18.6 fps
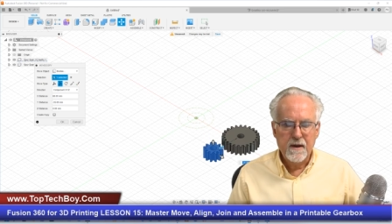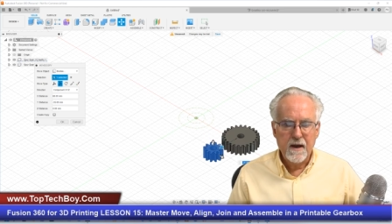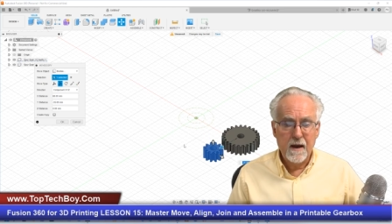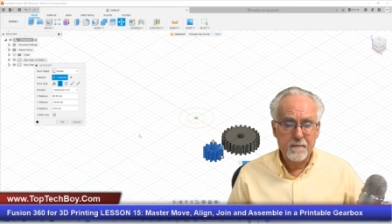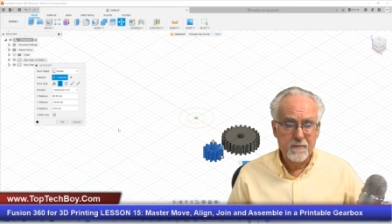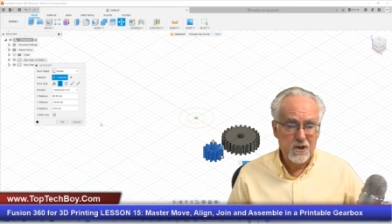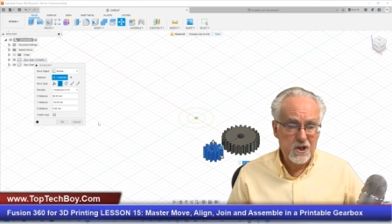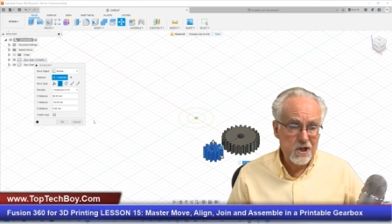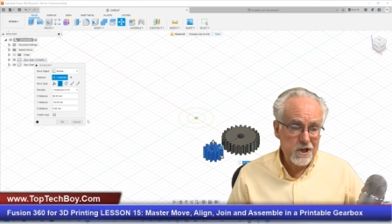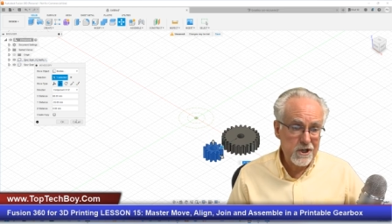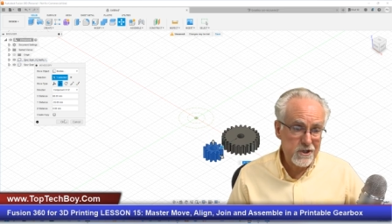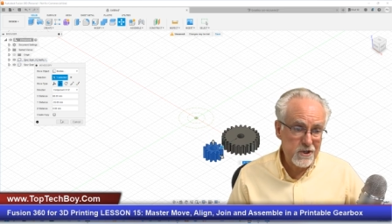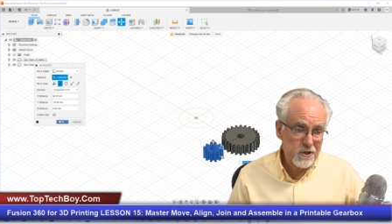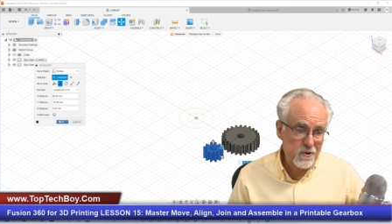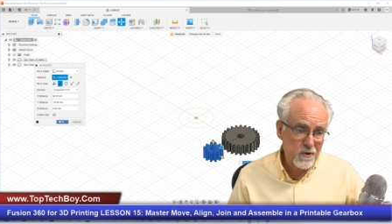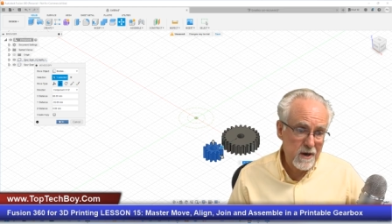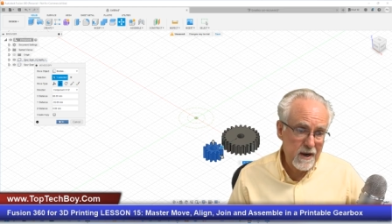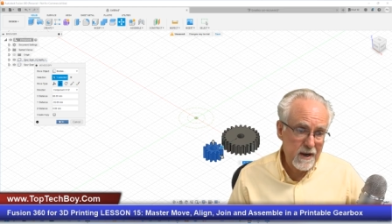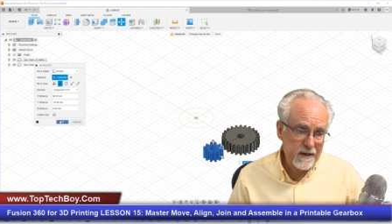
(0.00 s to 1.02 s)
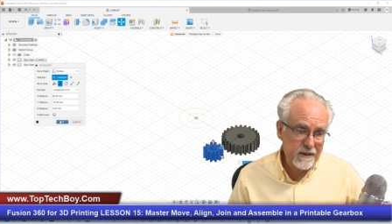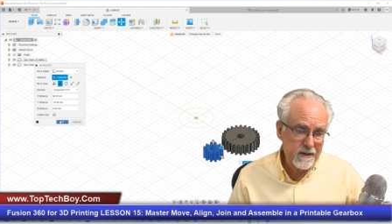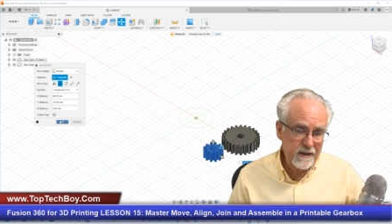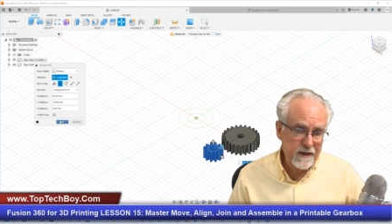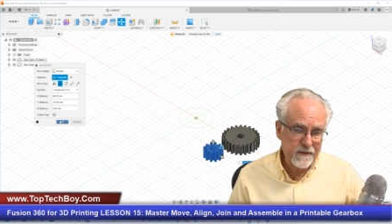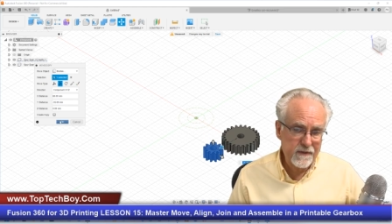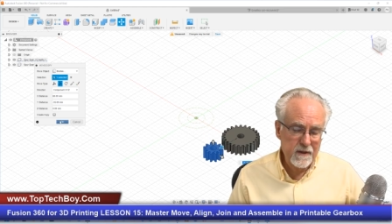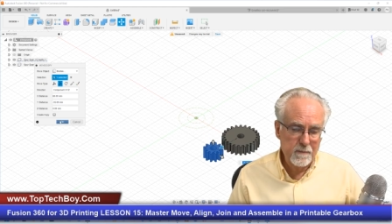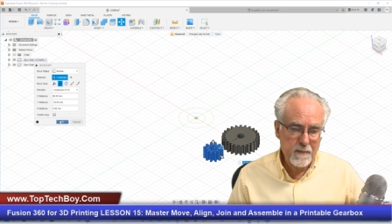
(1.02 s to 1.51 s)
I'm just trying to
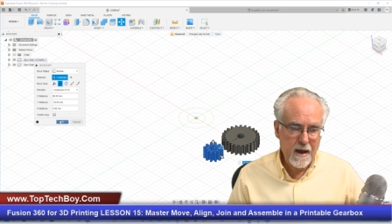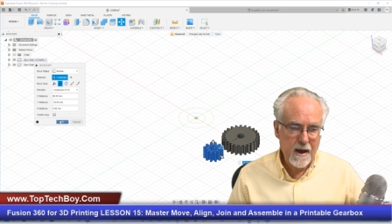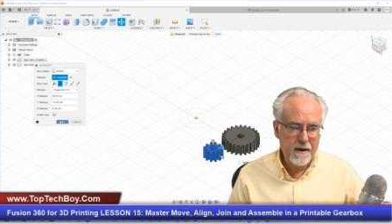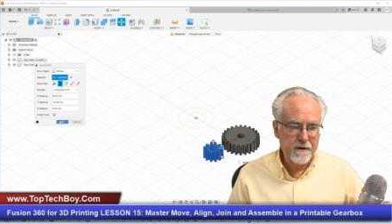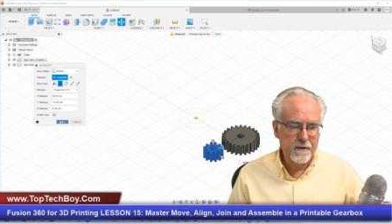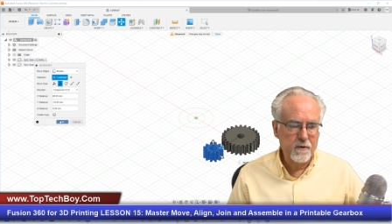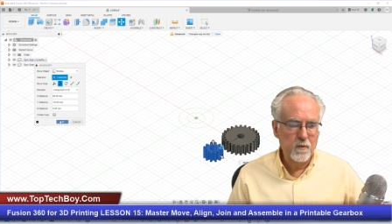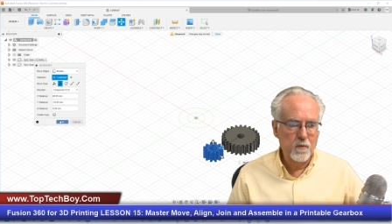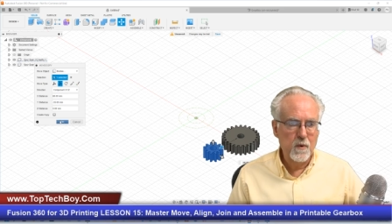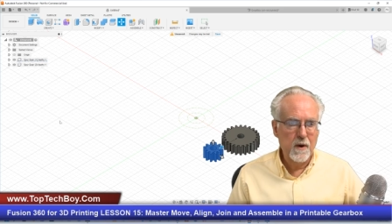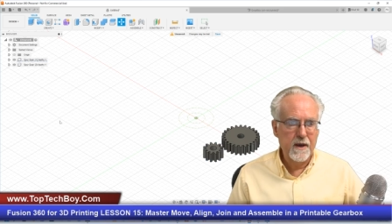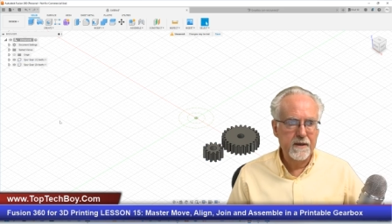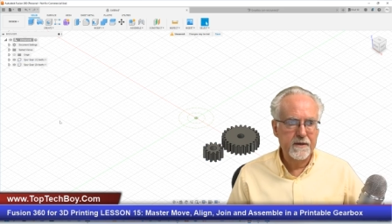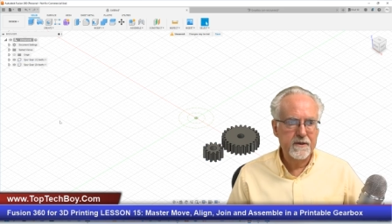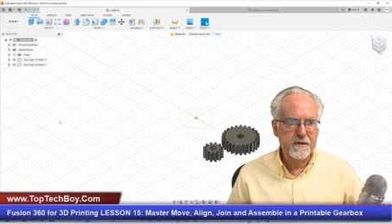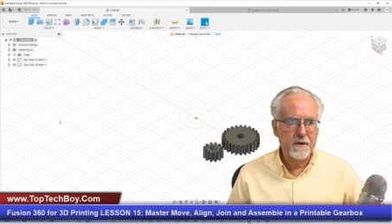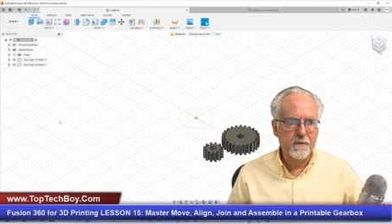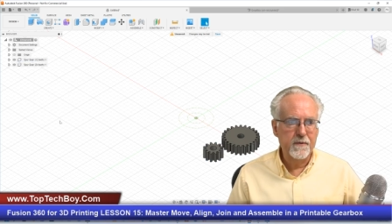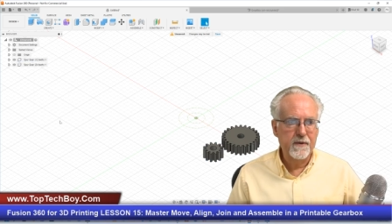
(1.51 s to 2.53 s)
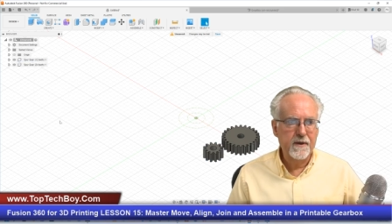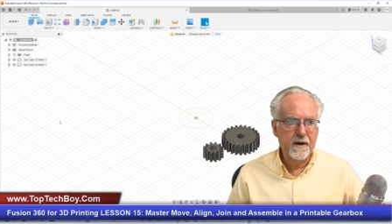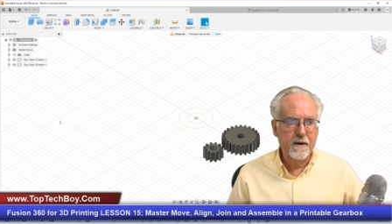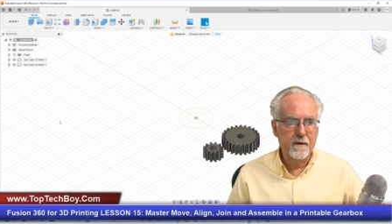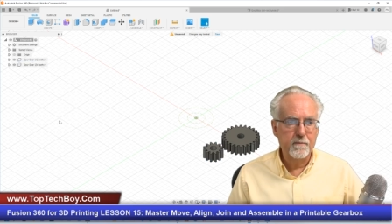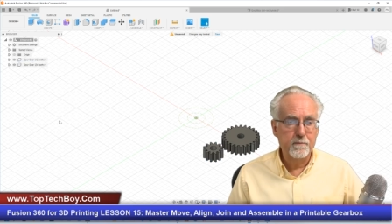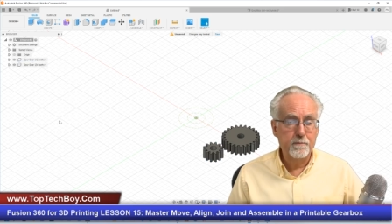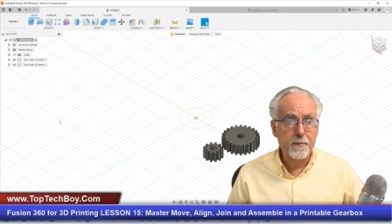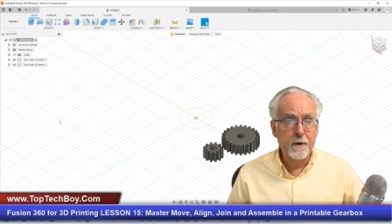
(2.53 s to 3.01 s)
get them out of the way. So
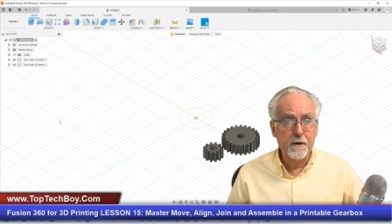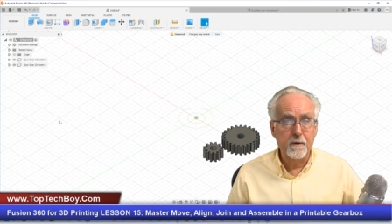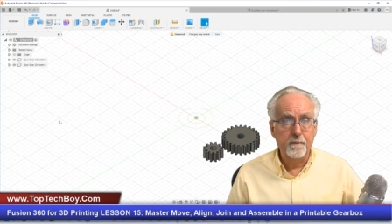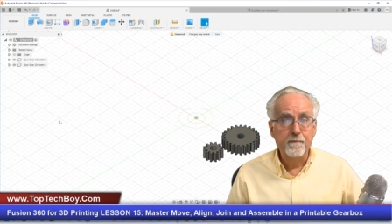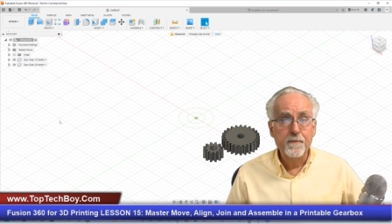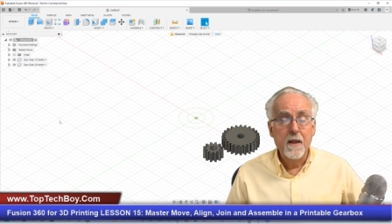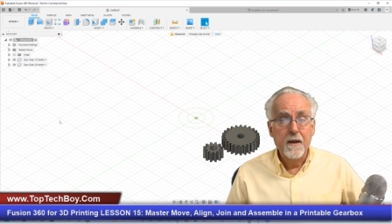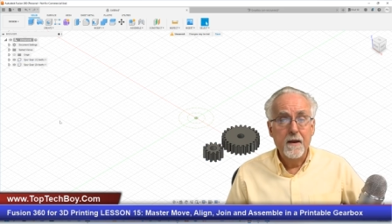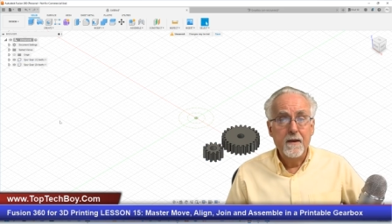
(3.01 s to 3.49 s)
there, boom.